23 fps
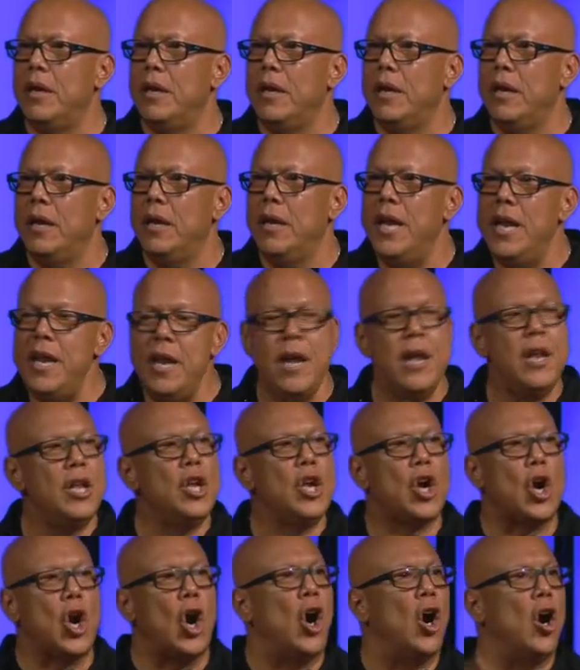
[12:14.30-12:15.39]
He didn't
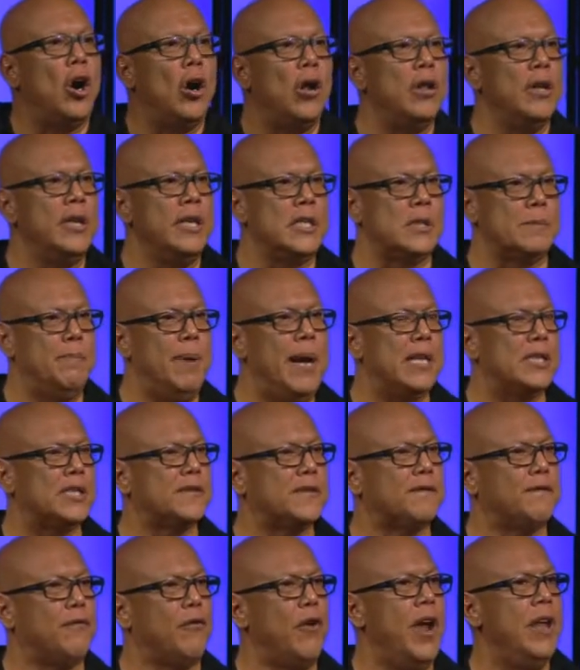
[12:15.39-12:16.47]
call his best
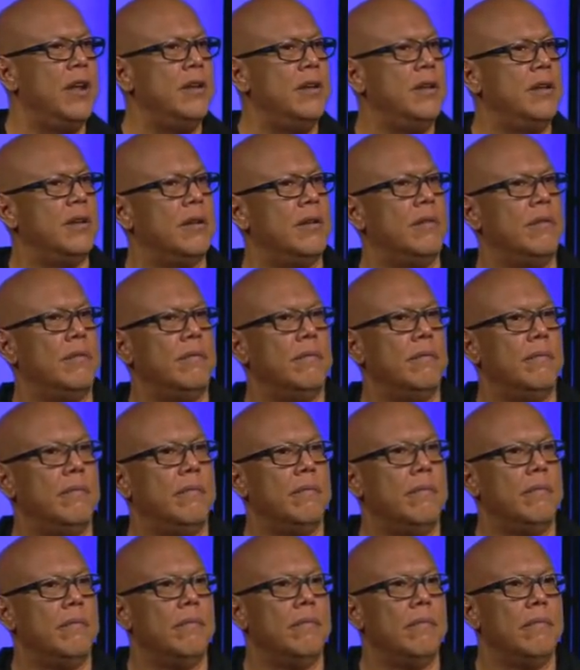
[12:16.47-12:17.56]
friend.
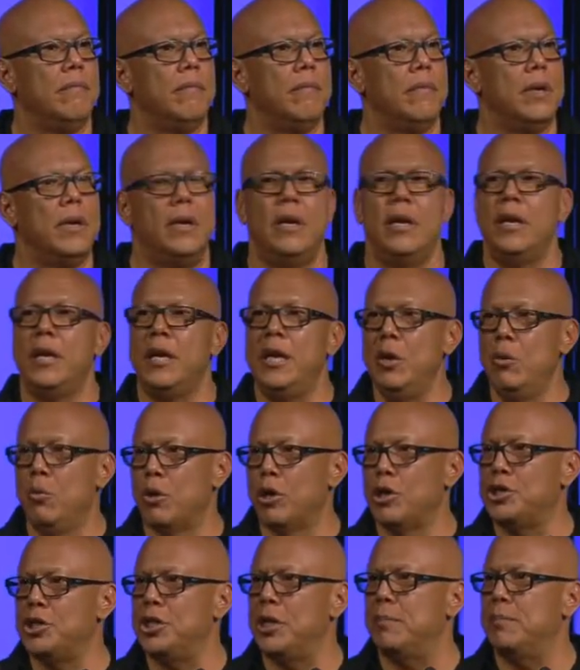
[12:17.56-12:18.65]
He
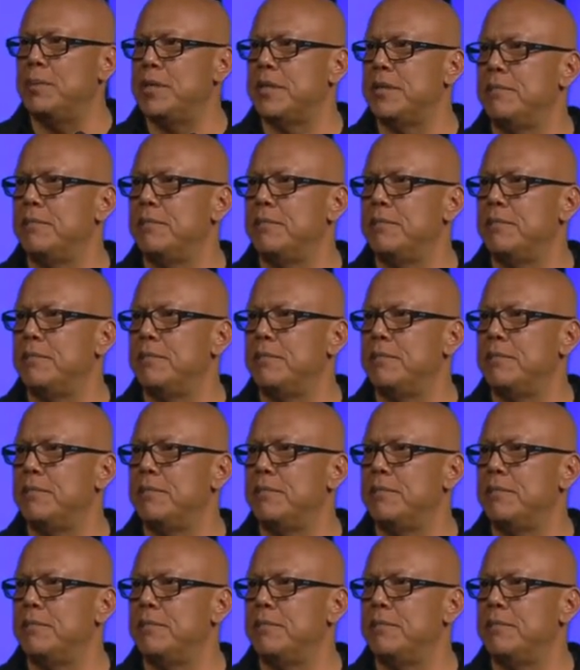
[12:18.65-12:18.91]
worshiped.